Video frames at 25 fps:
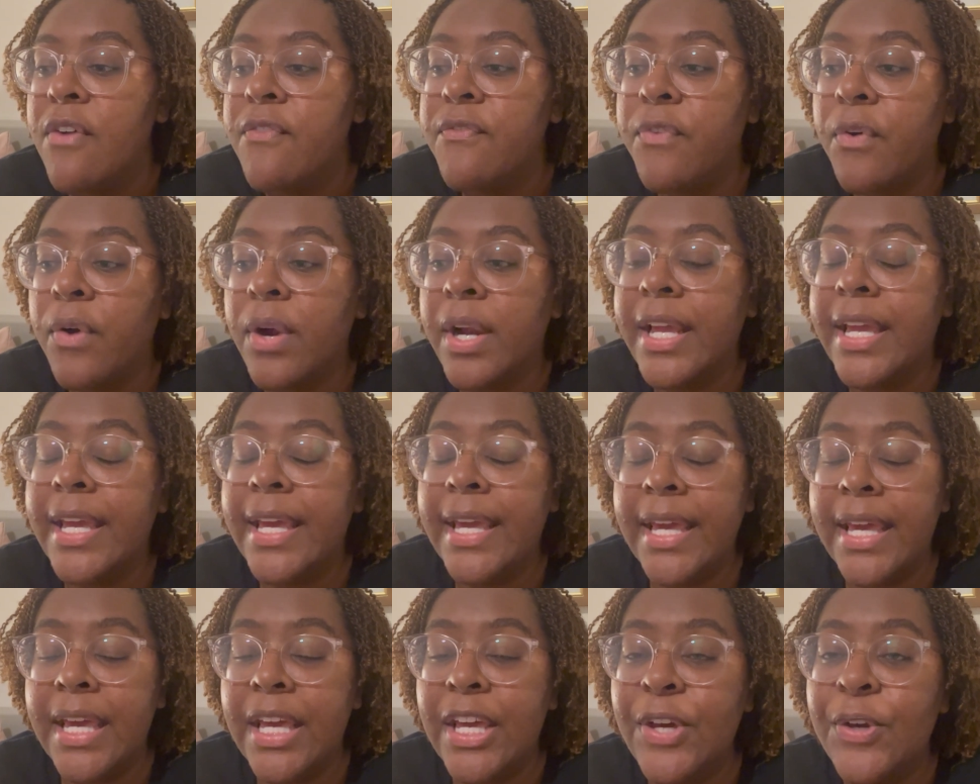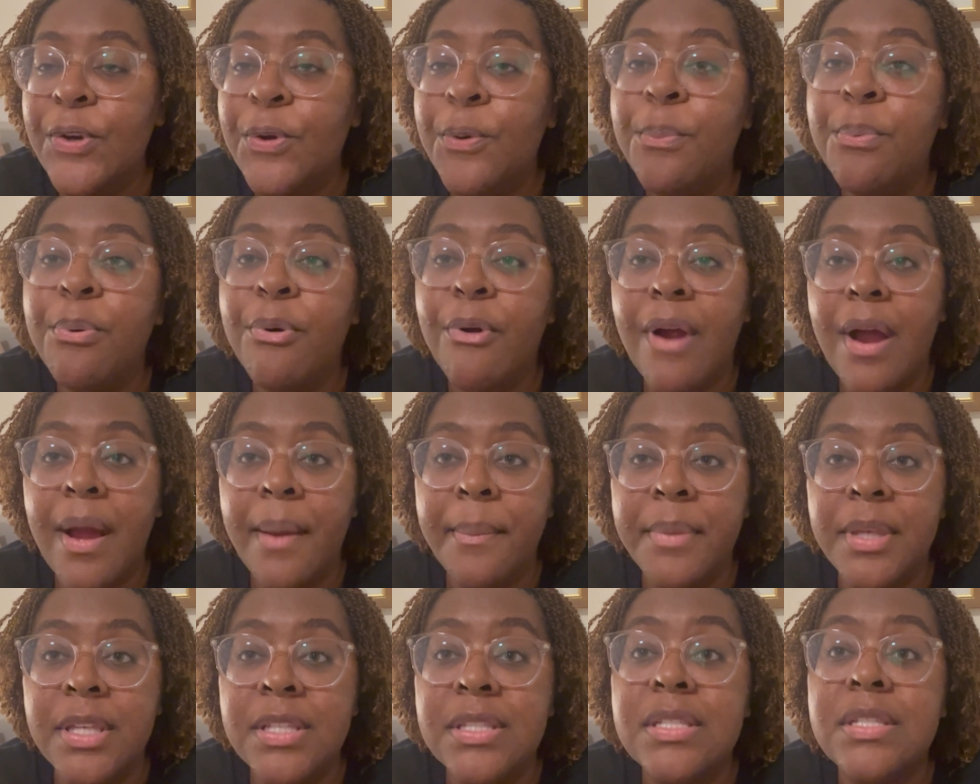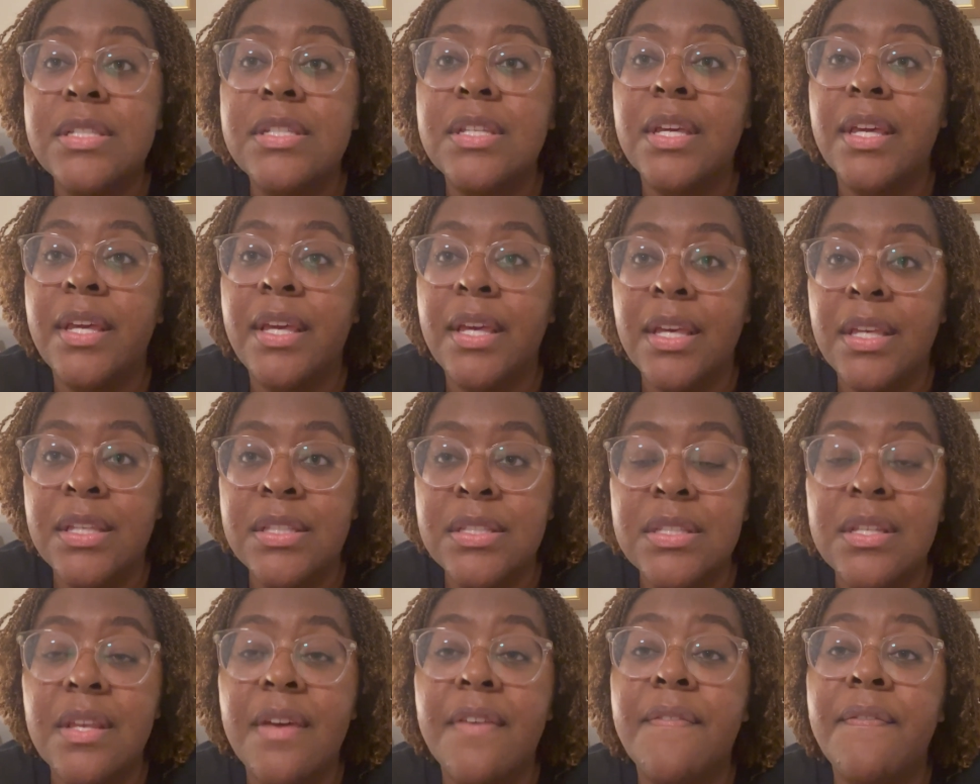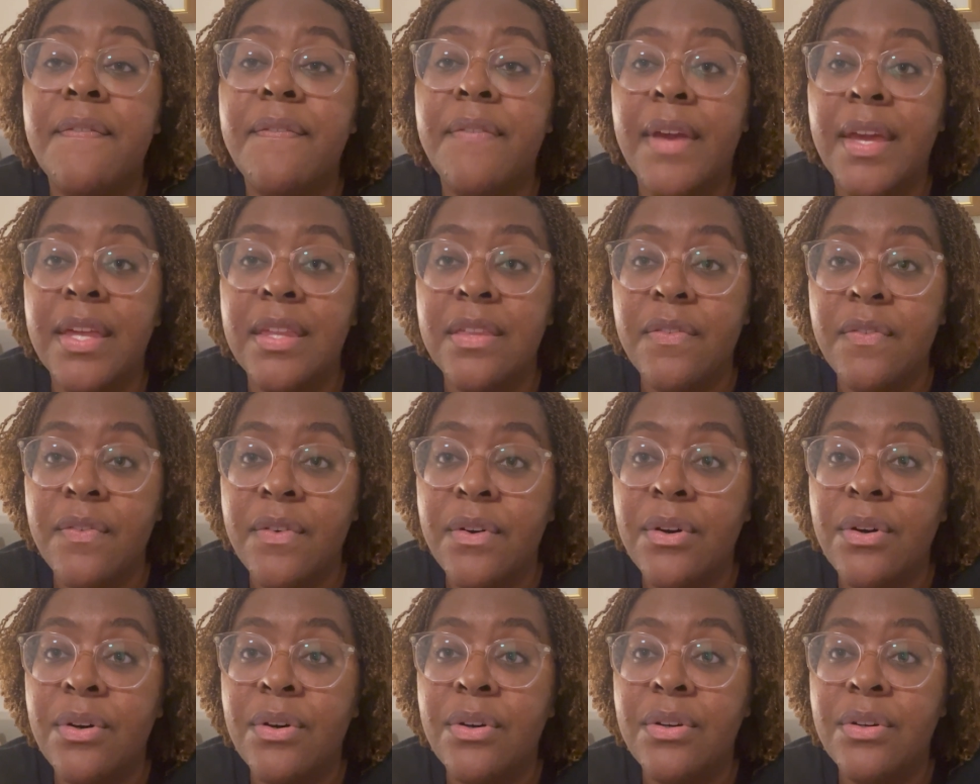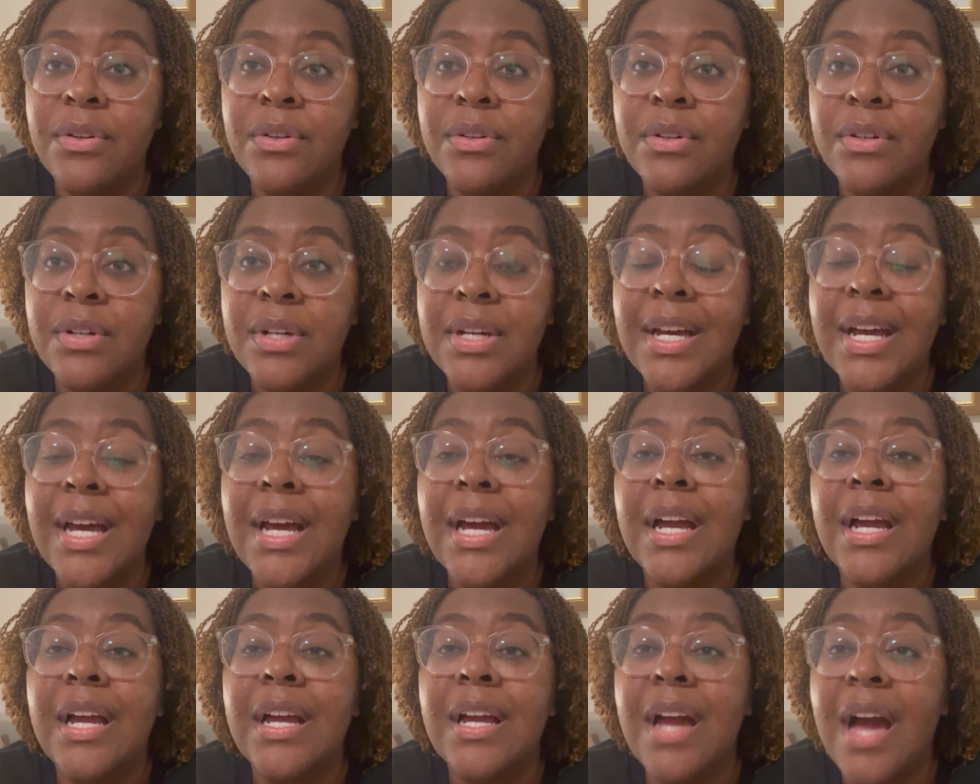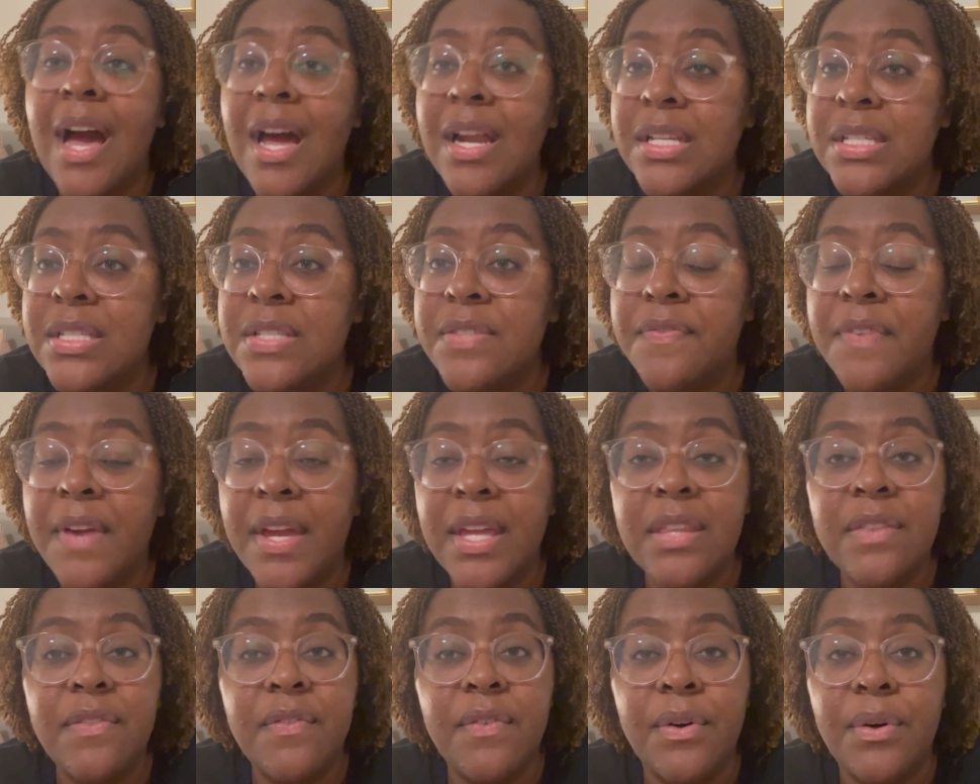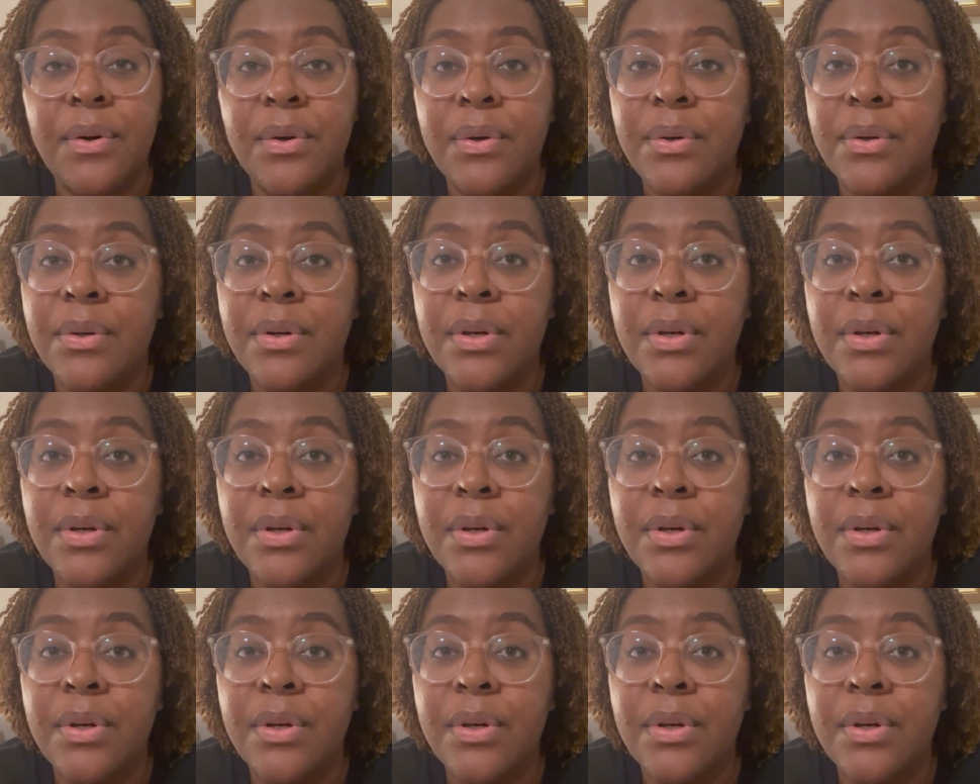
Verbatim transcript: for he who promised is faithful. God is faithful.